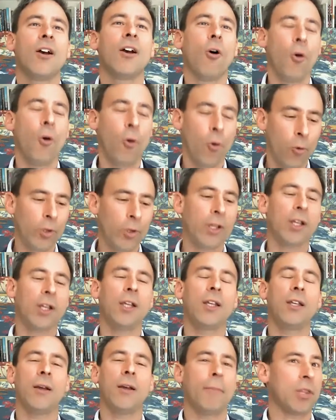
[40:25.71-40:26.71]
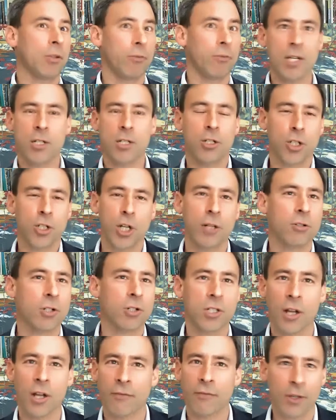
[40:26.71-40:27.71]
But the race and gender
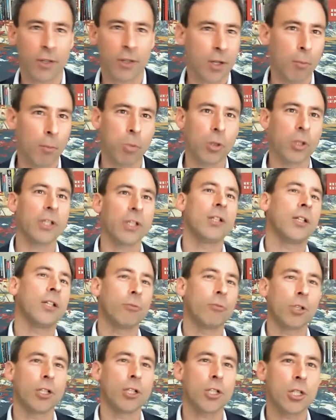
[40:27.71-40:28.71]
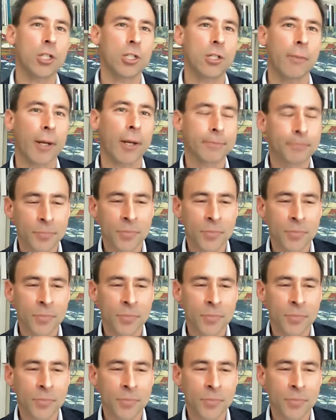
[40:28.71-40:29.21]
stuff, they're completely religious about.